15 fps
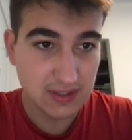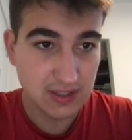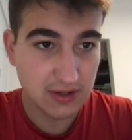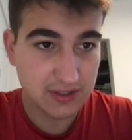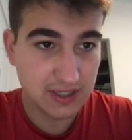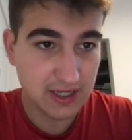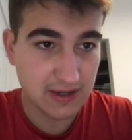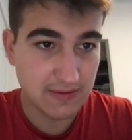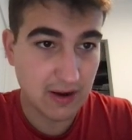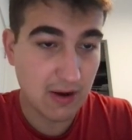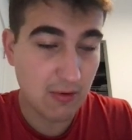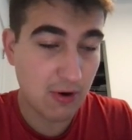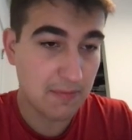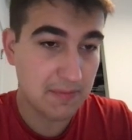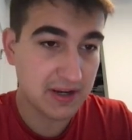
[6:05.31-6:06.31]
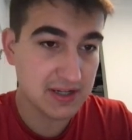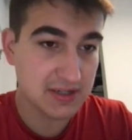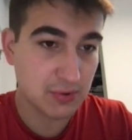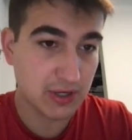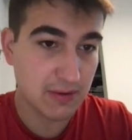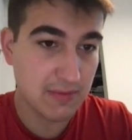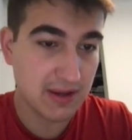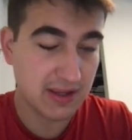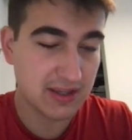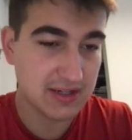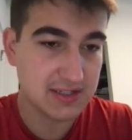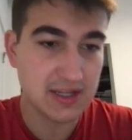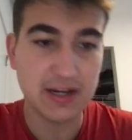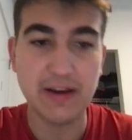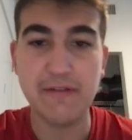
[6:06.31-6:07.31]
Okay, well, because we can make
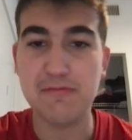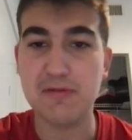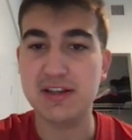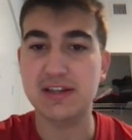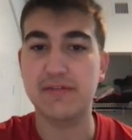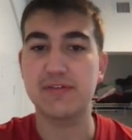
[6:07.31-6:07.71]
things negative, positive,